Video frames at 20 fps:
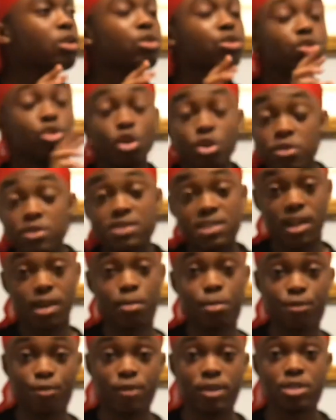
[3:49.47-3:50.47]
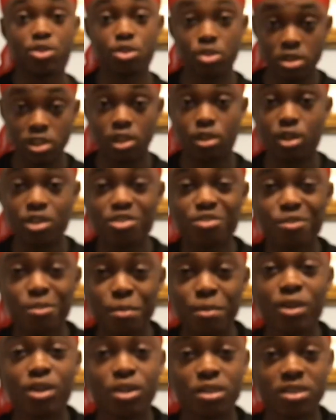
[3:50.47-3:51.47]
those type of friends only last for a
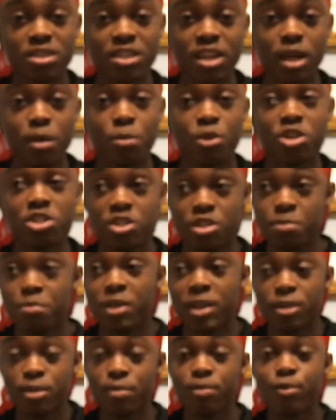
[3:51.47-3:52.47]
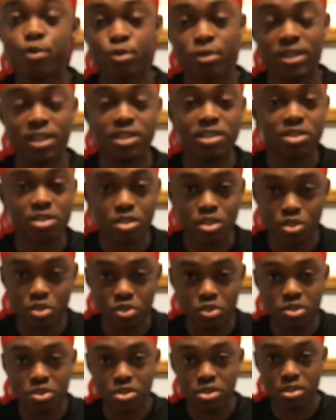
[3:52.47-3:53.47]
period of time because you met them through an
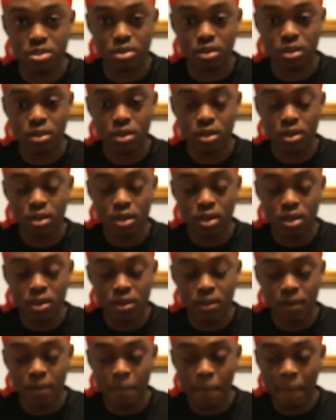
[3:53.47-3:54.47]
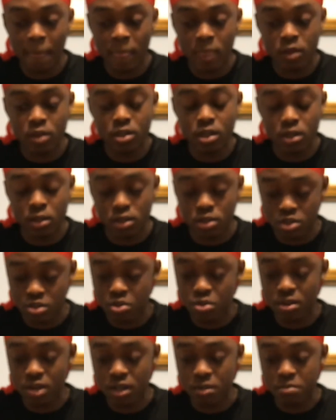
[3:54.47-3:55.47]
institution. Do you
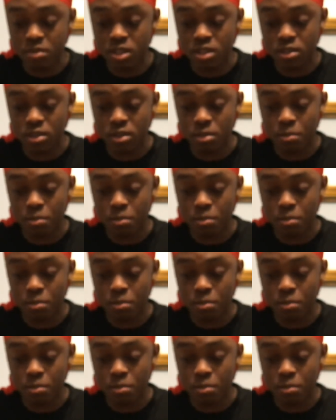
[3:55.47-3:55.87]
know what I mean?